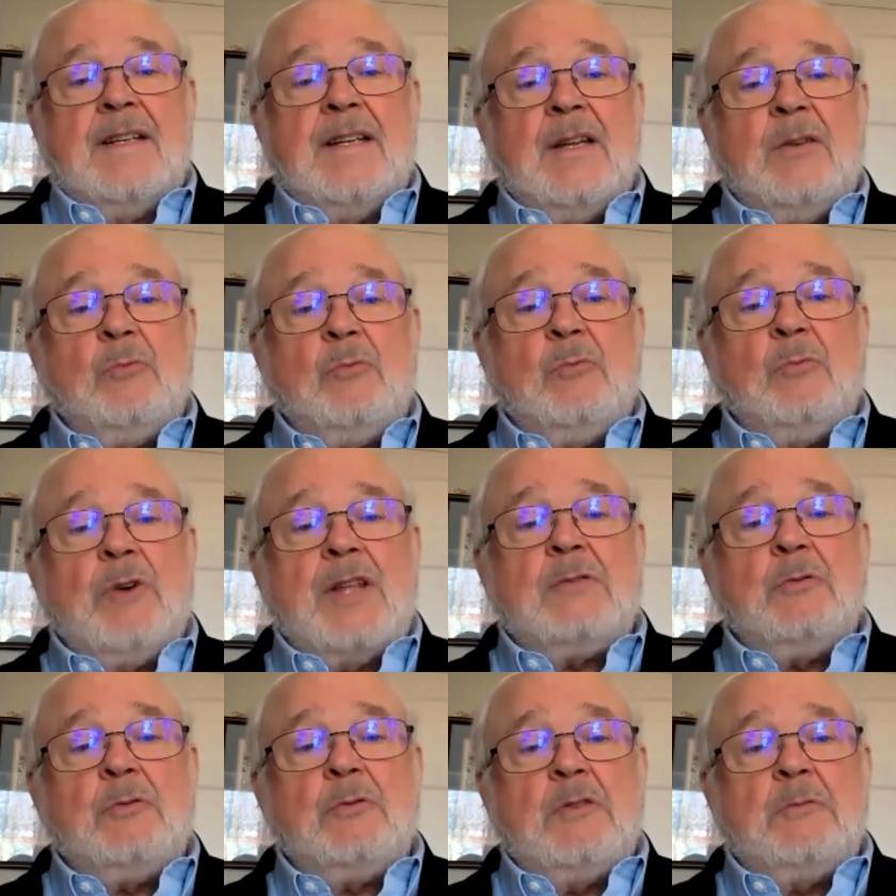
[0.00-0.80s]
and
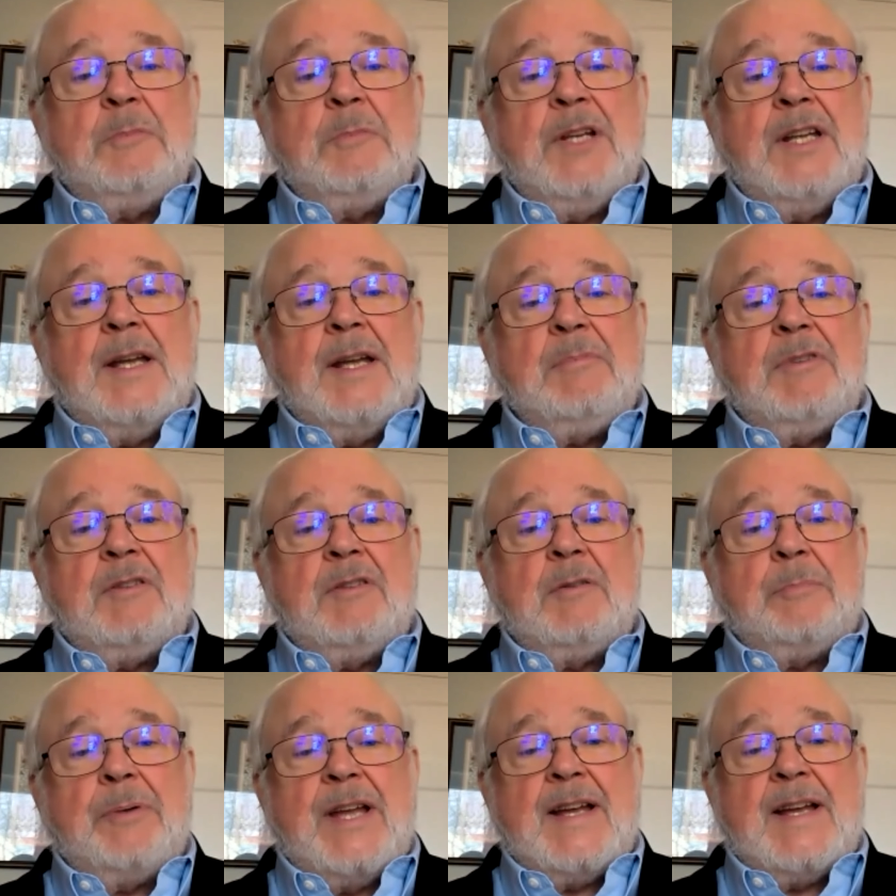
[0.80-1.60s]
whether we'll be able
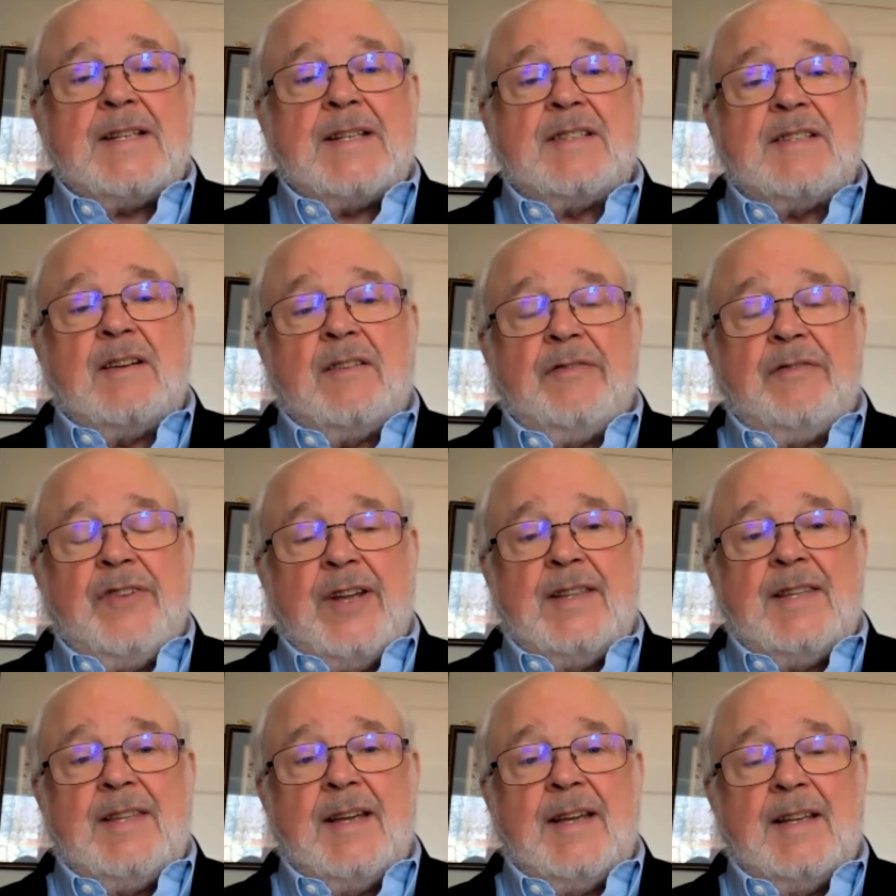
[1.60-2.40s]
to pass our
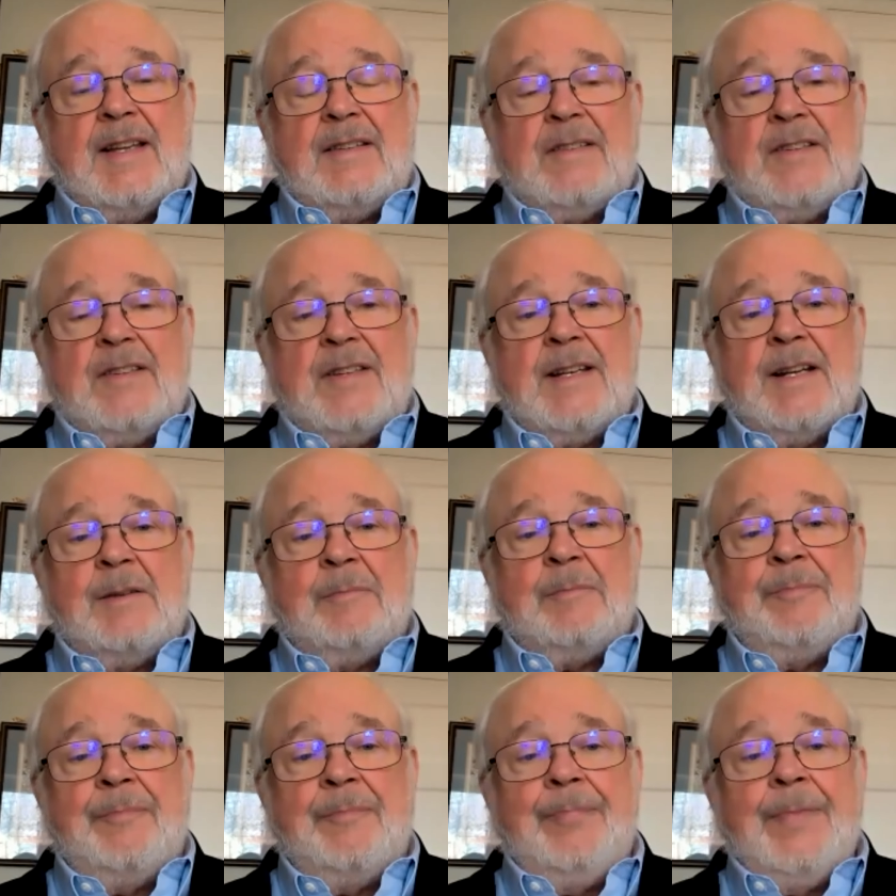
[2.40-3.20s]
faith on to
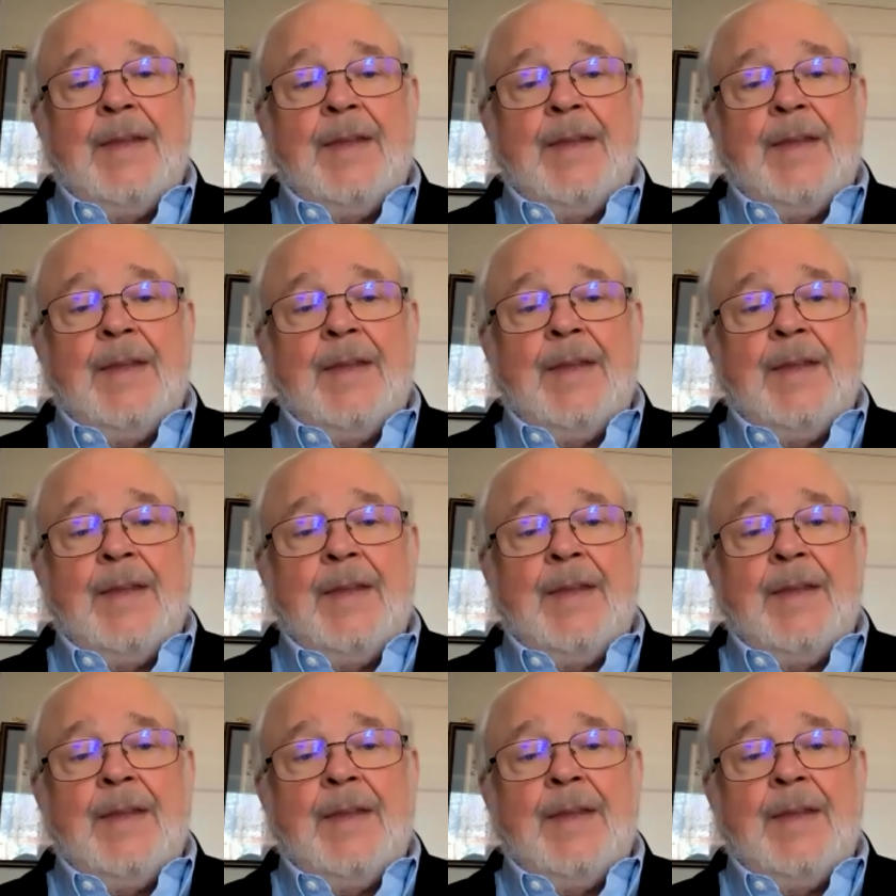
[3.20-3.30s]
them.